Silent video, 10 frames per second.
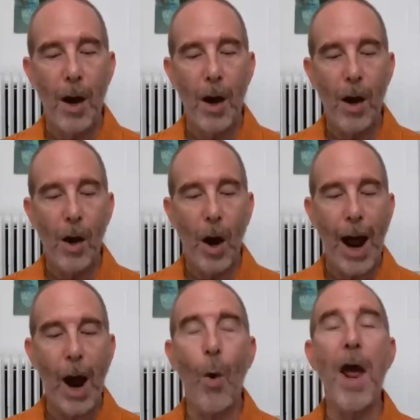
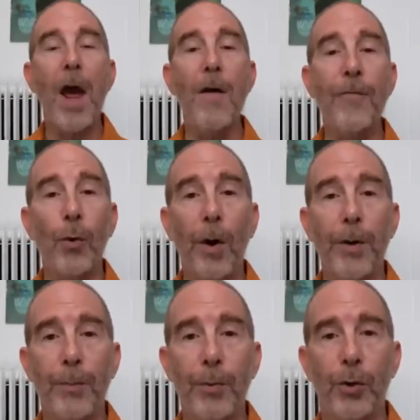However one
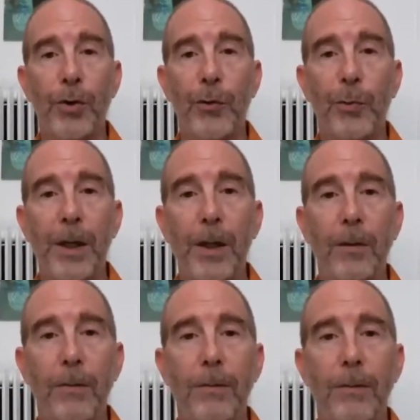approaches me,
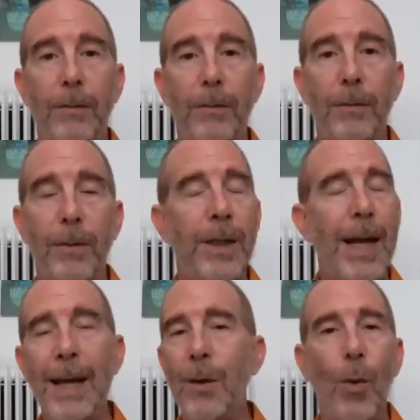in
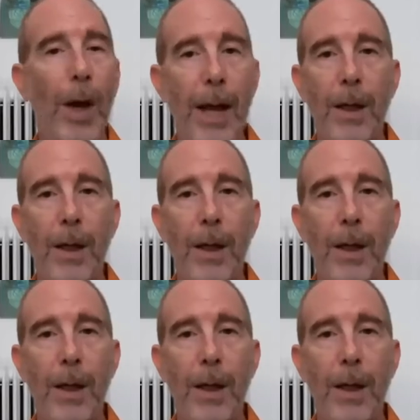any way.